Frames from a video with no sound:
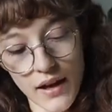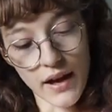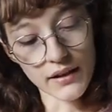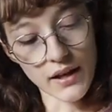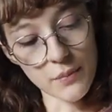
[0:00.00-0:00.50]

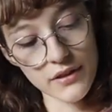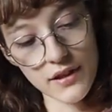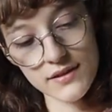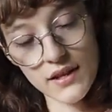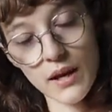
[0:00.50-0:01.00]
And a couple
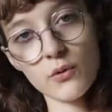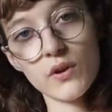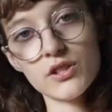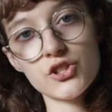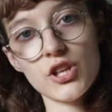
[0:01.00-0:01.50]
things that I'm
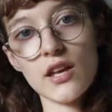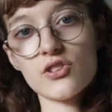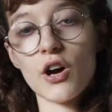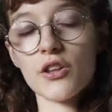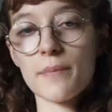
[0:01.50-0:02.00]
going to
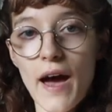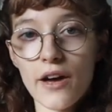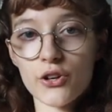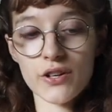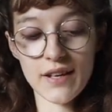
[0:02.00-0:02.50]
change on the
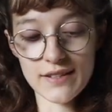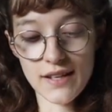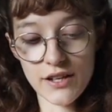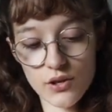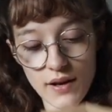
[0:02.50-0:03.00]
pattern is
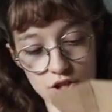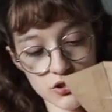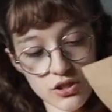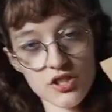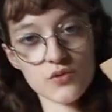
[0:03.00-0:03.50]
I don't
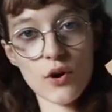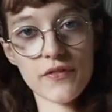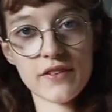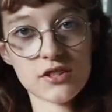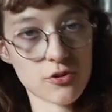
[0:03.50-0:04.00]
actually just
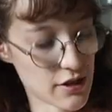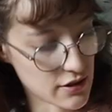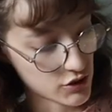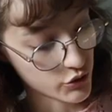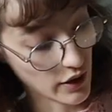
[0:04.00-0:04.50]
want this to
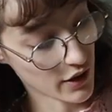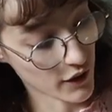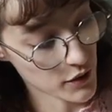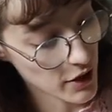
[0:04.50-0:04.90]
be straight on the